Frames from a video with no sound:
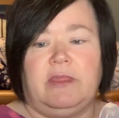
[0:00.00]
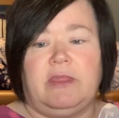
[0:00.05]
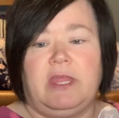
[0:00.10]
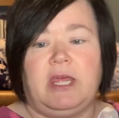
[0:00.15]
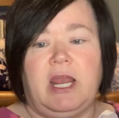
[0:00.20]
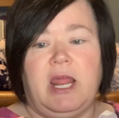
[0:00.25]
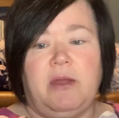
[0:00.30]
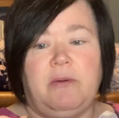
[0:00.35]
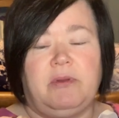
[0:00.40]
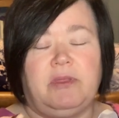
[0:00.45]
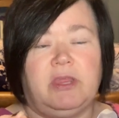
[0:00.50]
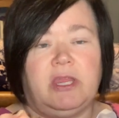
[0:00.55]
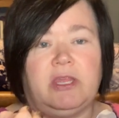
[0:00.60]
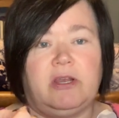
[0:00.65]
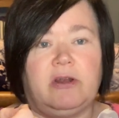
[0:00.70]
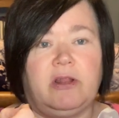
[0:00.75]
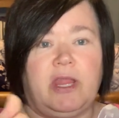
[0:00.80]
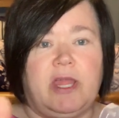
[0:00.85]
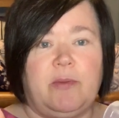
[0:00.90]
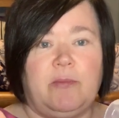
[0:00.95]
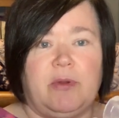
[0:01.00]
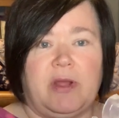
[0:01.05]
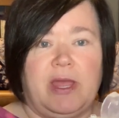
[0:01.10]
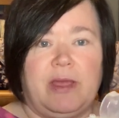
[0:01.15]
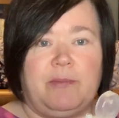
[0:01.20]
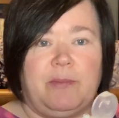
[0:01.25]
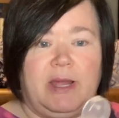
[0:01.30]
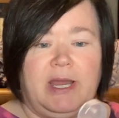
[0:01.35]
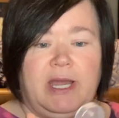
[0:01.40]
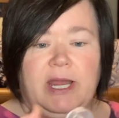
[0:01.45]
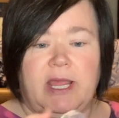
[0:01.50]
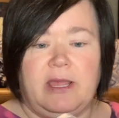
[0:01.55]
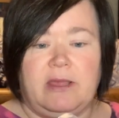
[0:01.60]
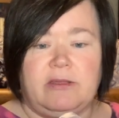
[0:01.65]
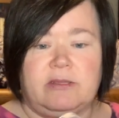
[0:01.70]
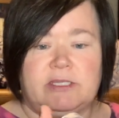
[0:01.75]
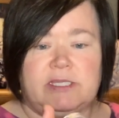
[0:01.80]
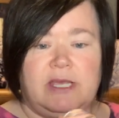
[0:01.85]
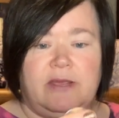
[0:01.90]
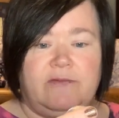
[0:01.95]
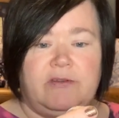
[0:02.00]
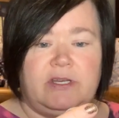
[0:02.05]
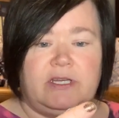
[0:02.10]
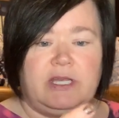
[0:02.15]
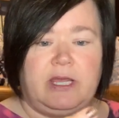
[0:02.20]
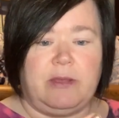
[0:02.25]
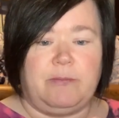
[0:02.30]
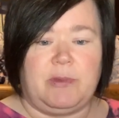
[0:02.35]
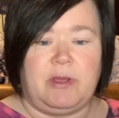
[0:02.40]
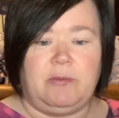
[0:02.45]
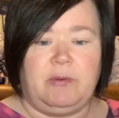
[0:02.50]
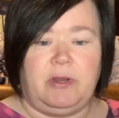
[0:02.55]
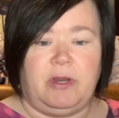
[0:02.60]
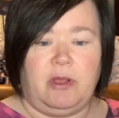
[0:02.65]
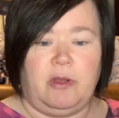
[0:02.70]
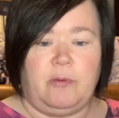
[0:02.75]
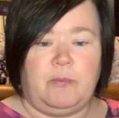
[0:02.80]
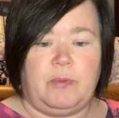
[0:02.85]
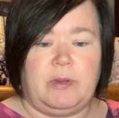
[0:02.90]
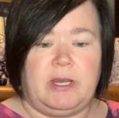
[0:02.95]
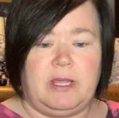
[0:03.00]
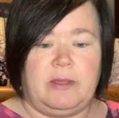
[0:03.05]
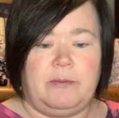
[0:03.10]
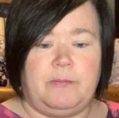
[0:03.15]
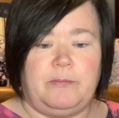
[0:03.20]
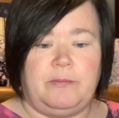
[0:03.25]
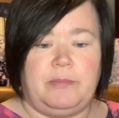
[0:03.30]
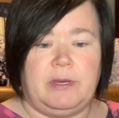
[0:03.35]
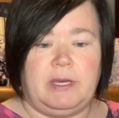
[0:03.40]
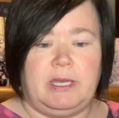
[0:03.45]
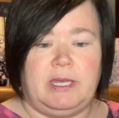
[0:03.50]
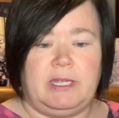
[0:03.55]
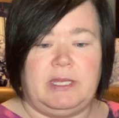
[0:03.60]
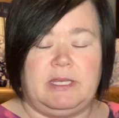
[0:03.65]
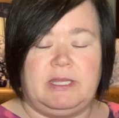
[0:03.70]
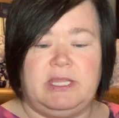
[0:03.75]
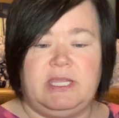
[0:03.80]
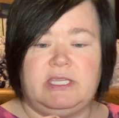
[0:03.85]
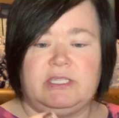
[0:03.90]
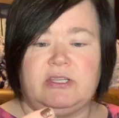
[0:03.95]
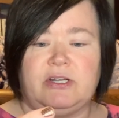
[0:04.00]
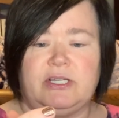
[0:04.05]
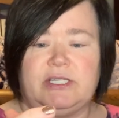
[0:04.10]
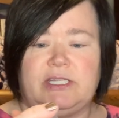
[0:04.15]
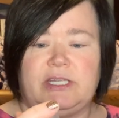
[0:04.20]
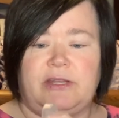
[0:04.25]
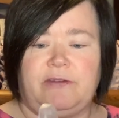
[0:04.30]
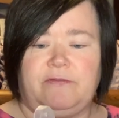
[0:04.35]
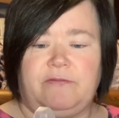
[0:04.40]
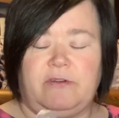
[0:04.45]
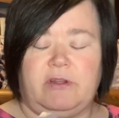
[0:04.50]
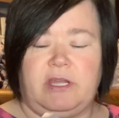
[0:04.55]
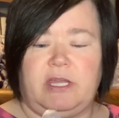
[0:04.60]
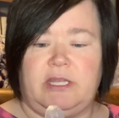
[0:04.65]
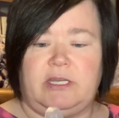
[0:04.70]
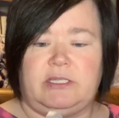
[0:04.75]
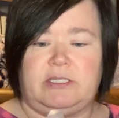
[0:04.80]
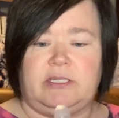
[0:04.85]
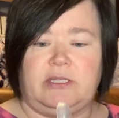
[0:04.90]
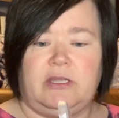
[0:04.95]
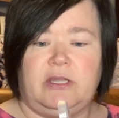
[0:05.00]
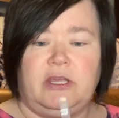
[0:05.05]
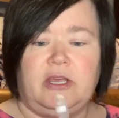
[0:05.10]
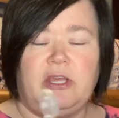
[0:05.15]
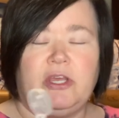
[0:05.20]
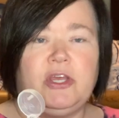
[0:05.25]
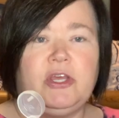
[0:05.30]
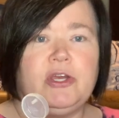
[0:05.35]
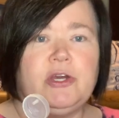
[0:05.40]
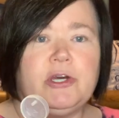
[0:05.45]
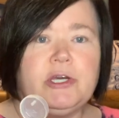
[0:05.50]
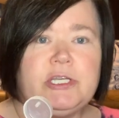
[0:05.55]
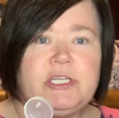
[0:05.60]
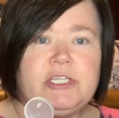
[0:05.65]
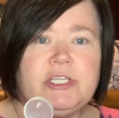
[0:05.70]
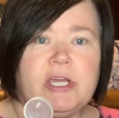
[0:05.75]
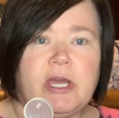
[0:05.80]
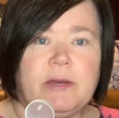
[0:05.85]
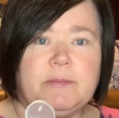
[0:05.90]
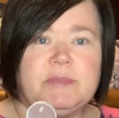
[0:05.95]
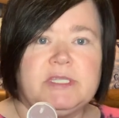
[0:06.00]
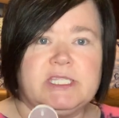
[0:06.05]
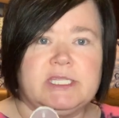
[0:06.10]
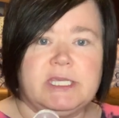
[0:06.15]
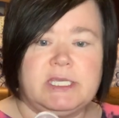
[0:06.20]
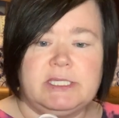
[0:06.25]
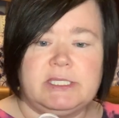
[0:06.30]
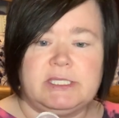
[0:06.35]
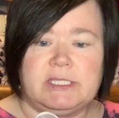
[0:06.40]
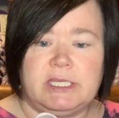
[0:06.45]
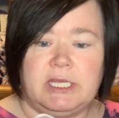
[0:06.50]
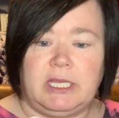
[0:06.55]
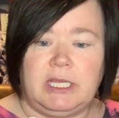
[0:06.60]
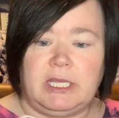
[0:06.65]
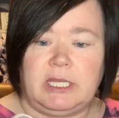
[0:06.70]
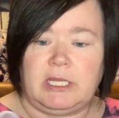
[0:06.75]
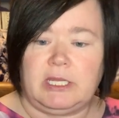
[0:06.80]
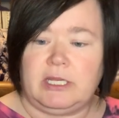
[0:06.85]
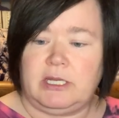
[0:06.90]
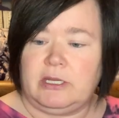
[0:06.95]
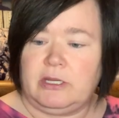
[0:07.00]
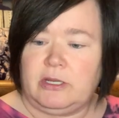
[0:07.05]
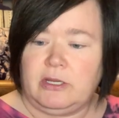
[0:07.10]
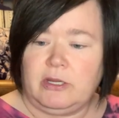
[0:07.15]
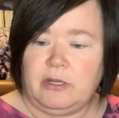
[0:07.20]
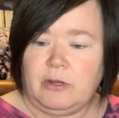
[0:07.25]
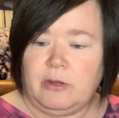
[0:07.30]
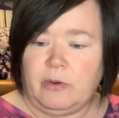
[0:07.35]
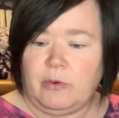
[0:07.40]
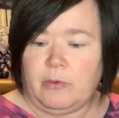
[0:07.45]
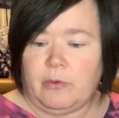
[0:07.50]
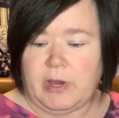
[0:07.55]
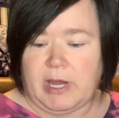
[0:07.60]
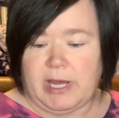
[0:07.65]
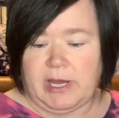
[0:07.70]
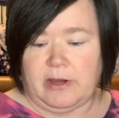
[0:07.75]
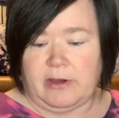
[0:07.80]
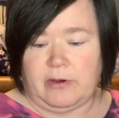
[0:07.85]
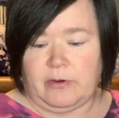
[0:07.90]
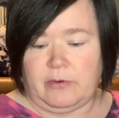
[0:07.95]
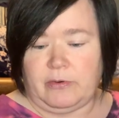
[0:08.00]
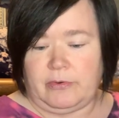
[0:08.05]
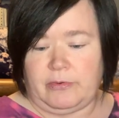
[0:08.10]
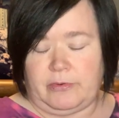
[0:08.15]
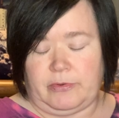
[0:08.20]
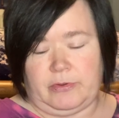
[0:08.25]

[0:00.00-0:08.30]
that I would literally break my nails every time I would open it. But these are different. Good job, Scentsy. Wow